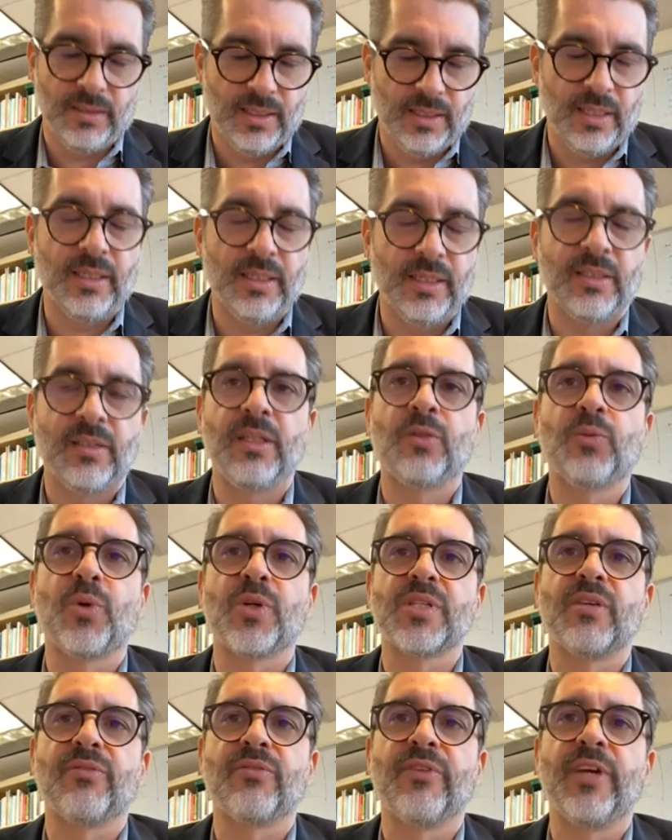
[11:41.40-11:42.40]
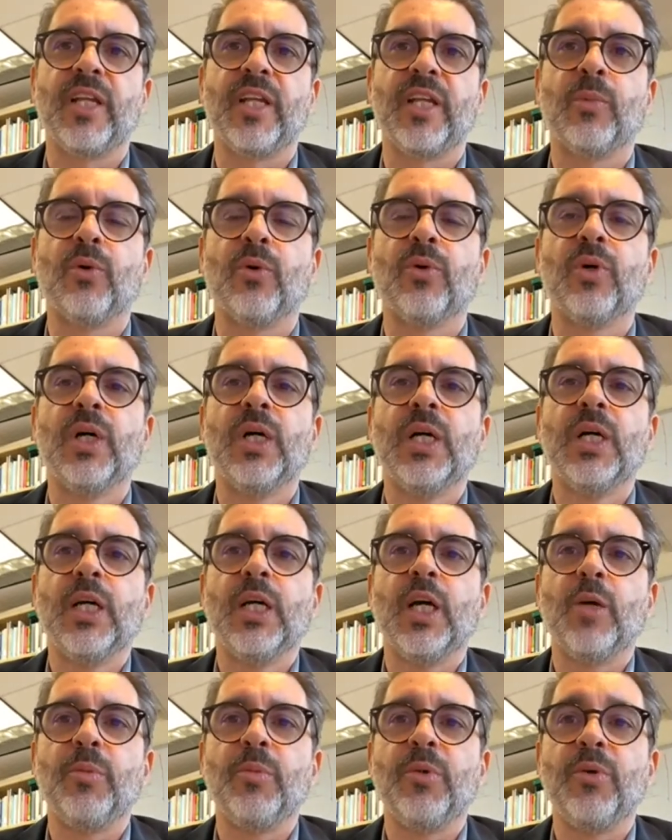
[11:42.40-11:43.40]
it was available
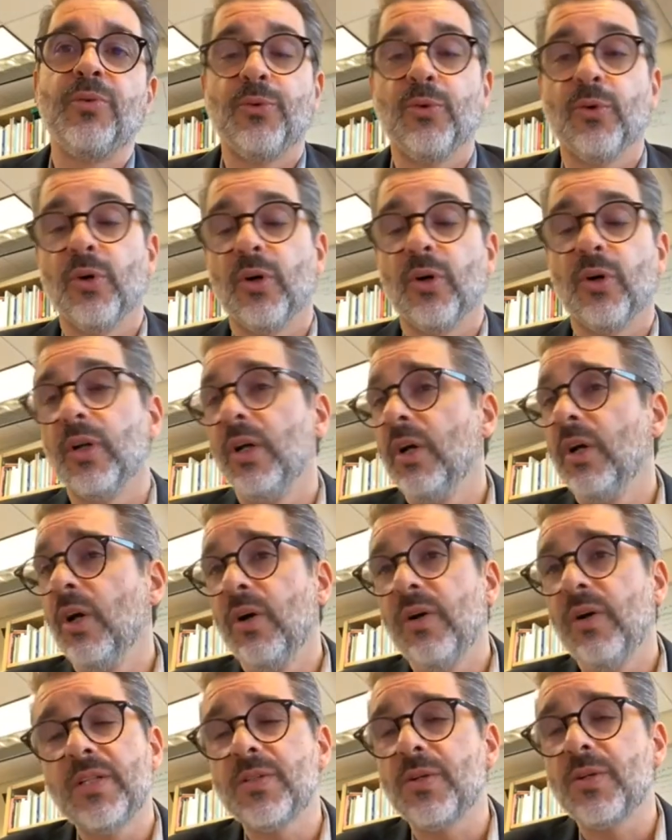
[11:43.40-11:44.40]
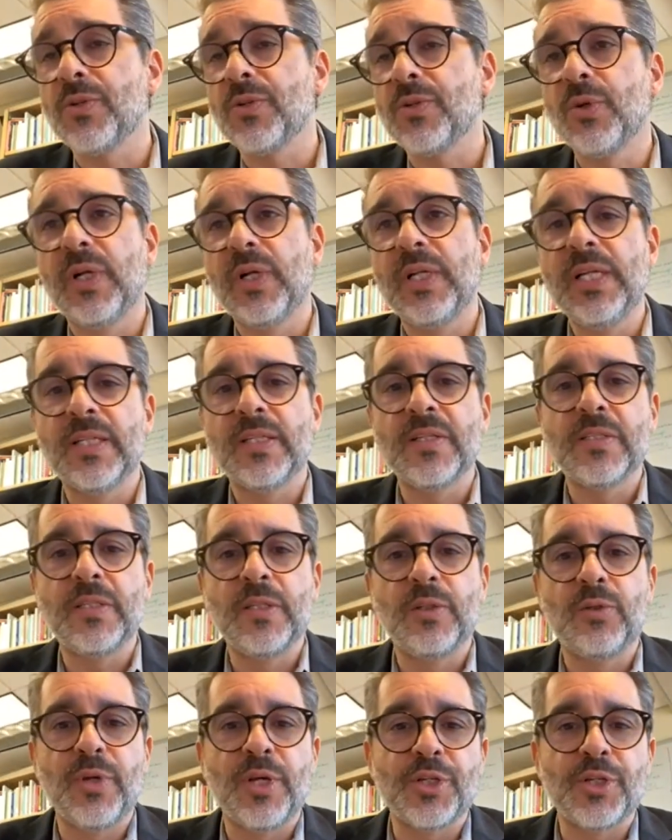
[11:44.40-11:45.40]
before it's also clear the
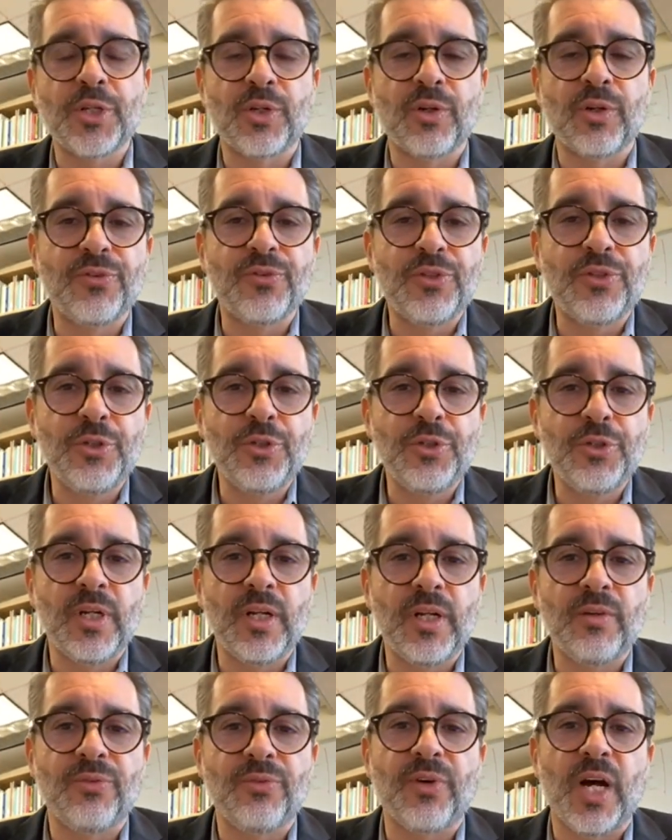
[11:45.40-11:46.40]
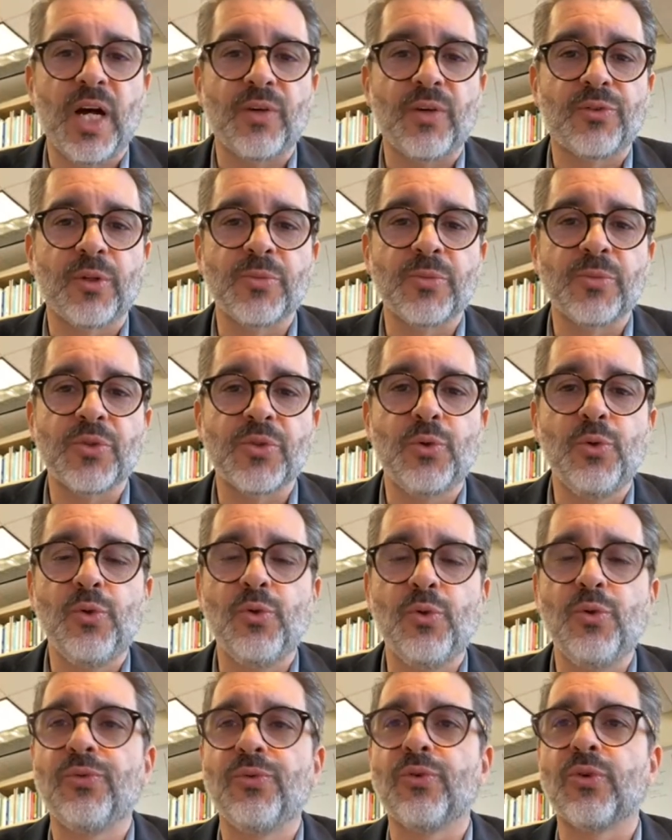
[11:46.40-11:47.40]
situation of children far from
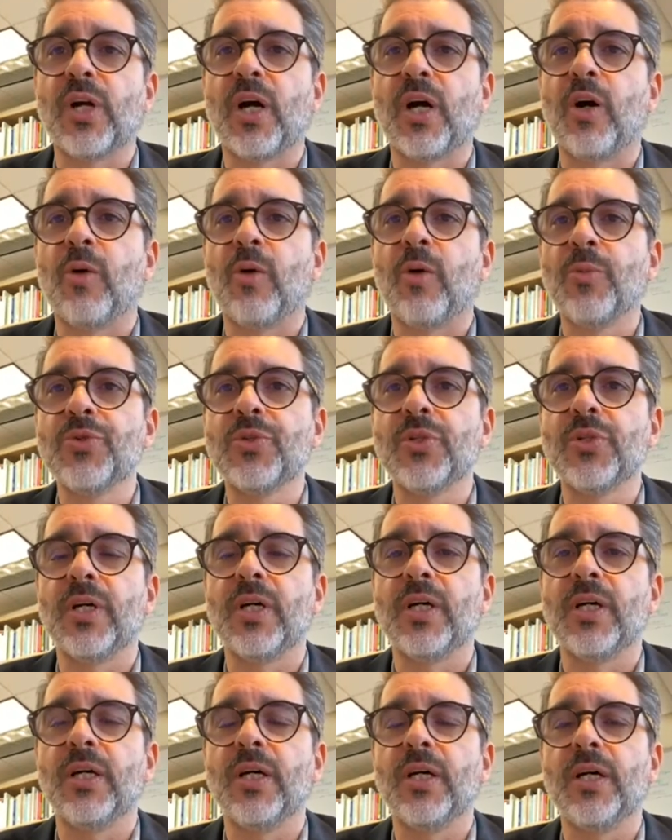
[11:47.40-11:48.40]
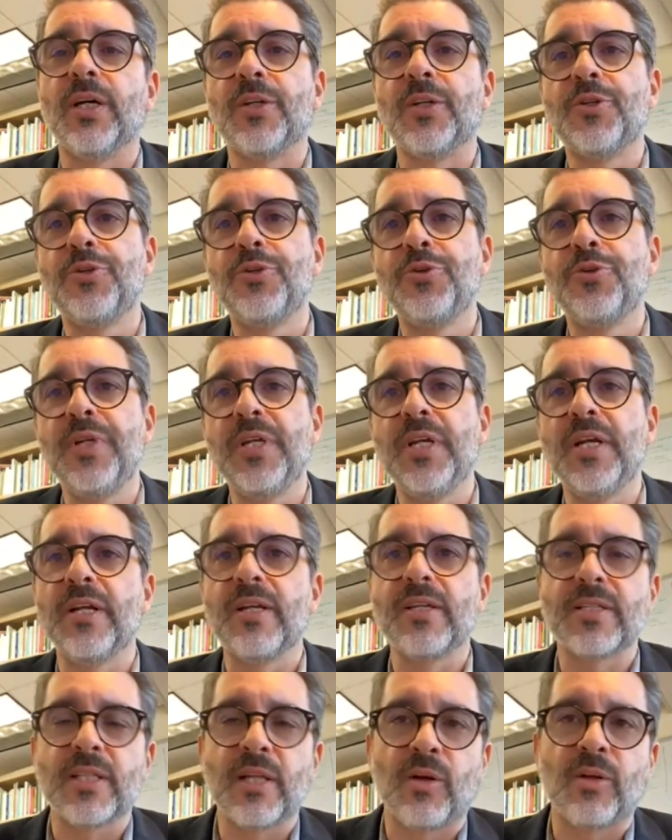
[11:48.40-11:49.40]
school for almost uh, uh, uh, two
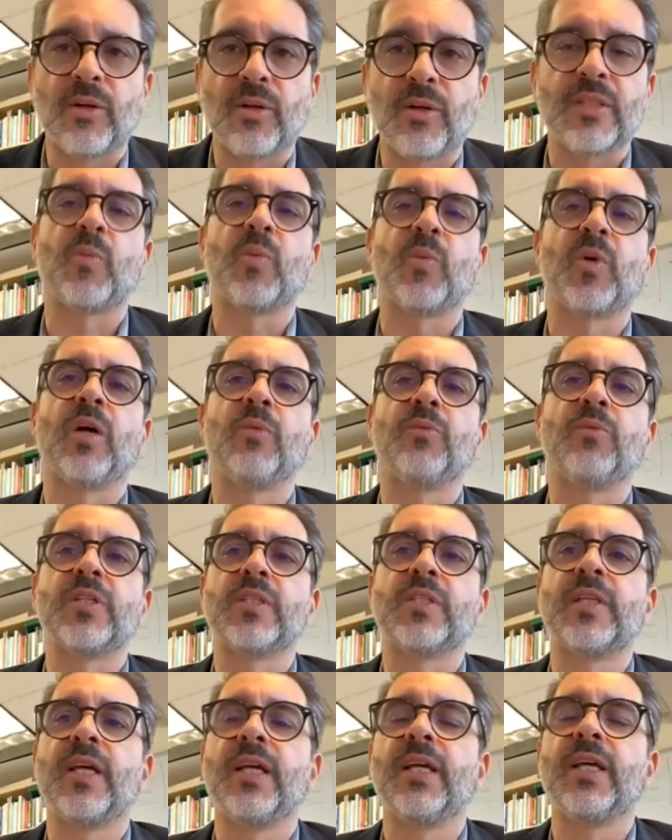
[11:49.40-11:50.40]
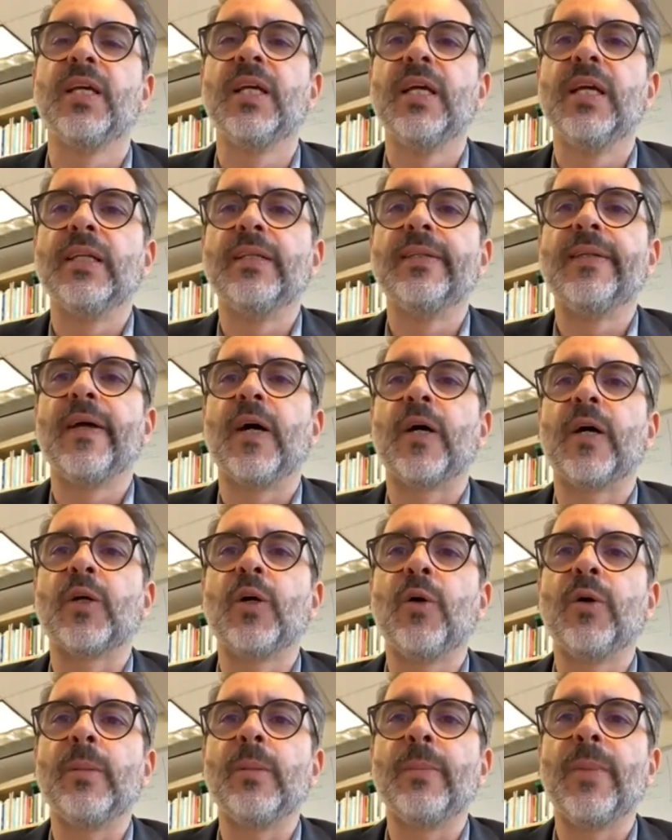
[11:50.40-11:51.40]
years now in some countries they they are
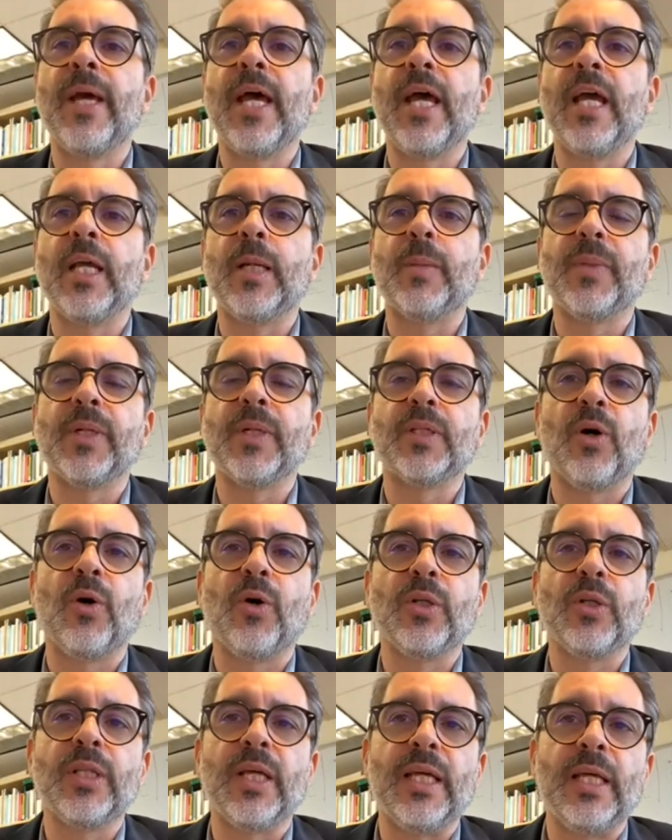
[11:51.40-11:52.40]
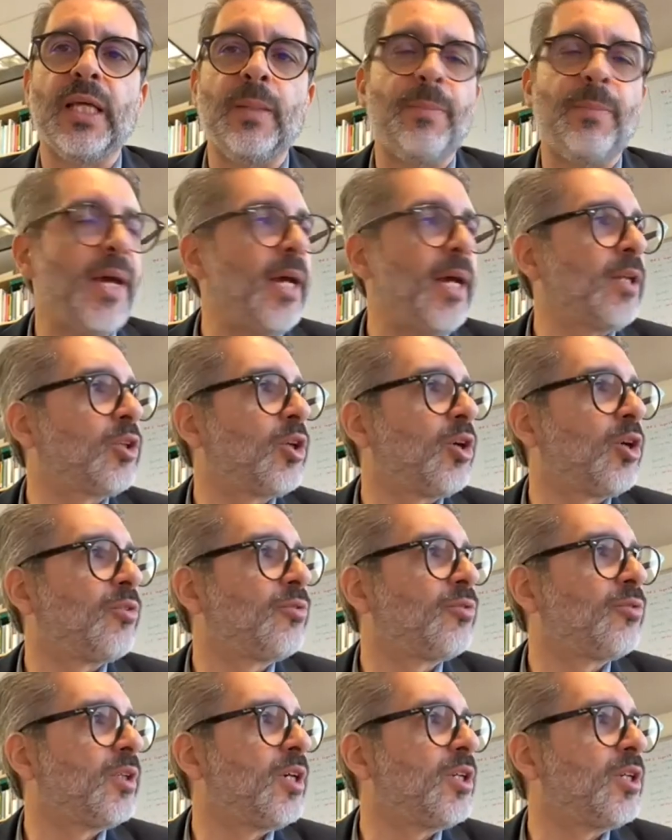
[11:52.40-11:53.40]
going back but all the impact of
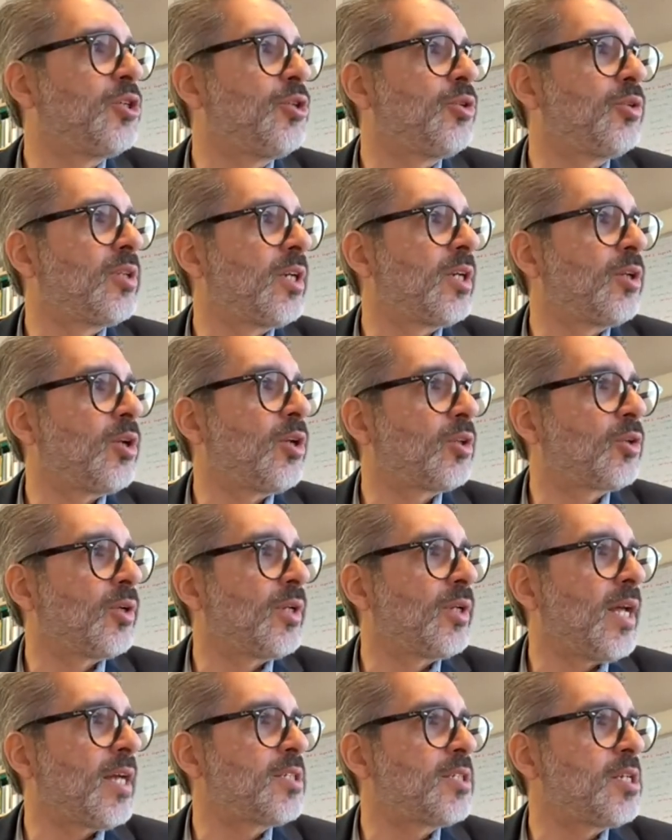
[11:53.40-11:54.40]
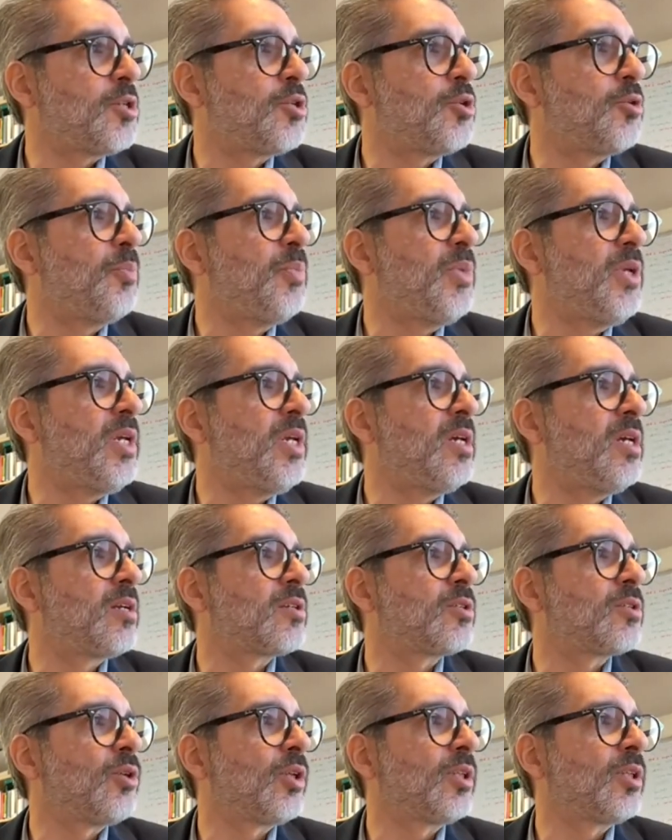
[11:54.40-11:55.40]
uh, children not connecting to
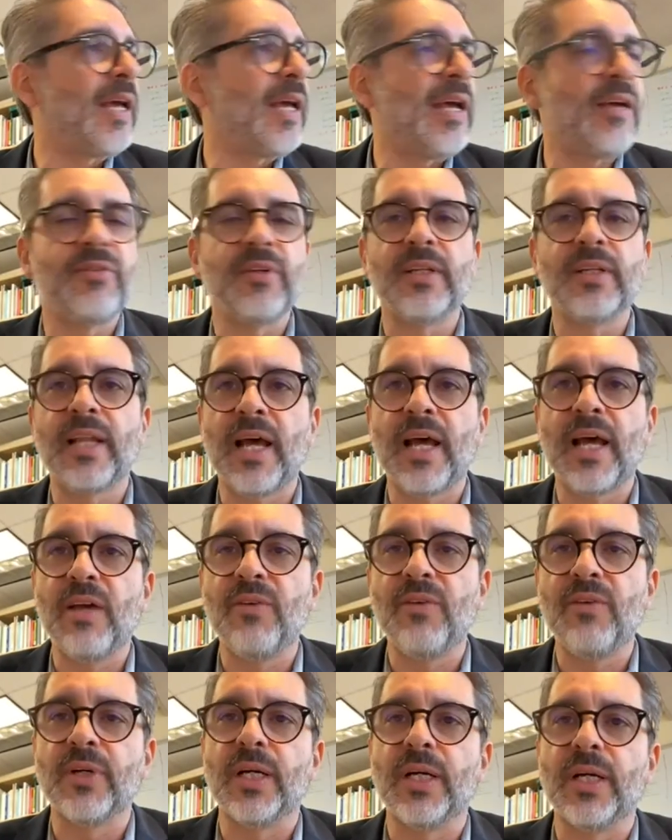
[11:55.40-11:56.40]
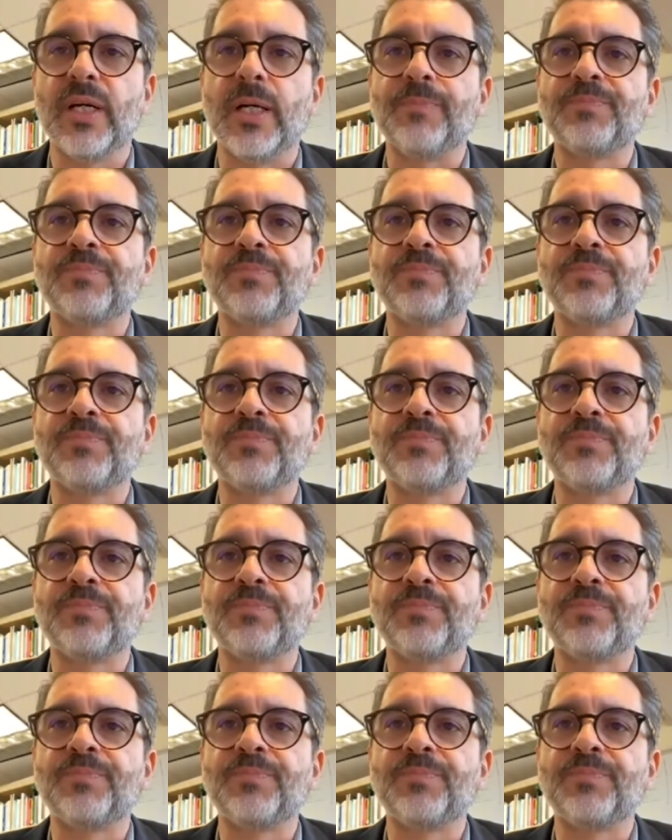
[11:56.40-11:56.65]
peers not having life uh,